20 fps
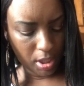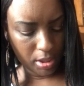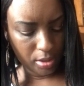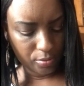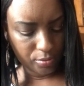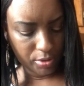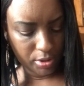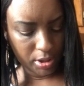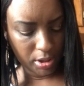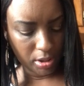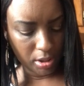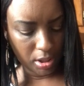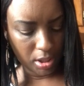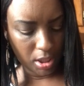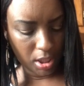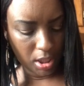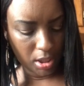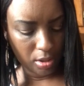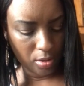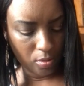don't see the
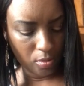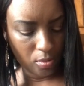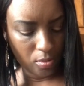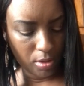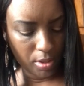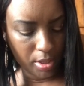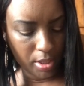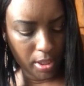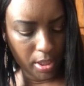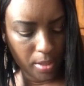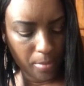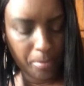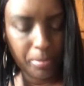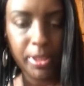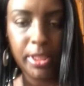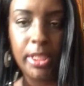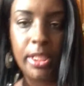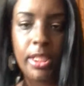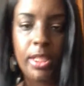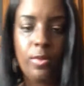color on there,
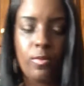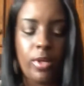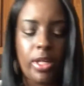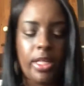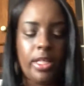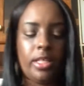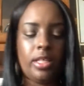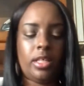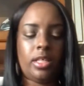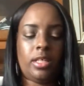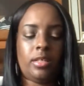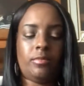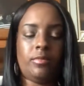but anyway,